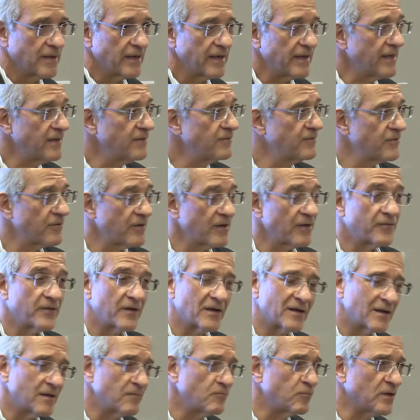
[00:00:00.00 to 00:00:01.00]

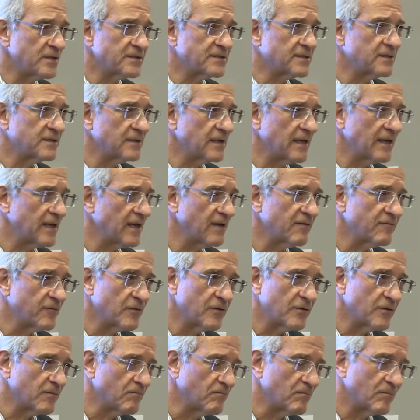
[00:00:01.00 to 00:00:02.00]
Interethnic, it wasn't
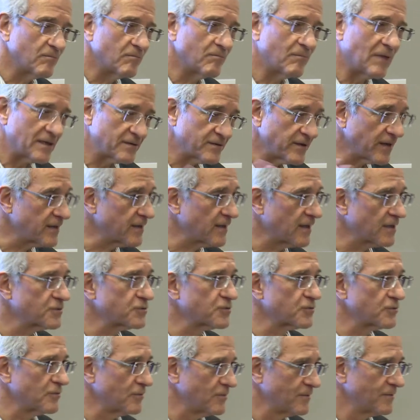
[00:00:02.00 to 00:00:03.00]
ever
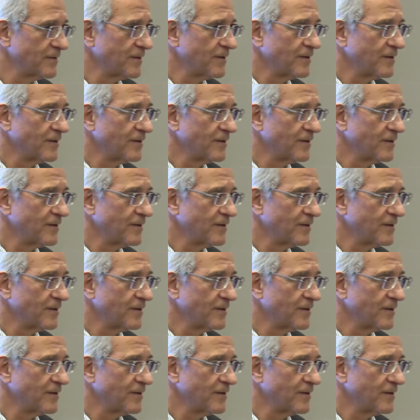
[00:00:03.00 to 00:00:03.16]
multicultural,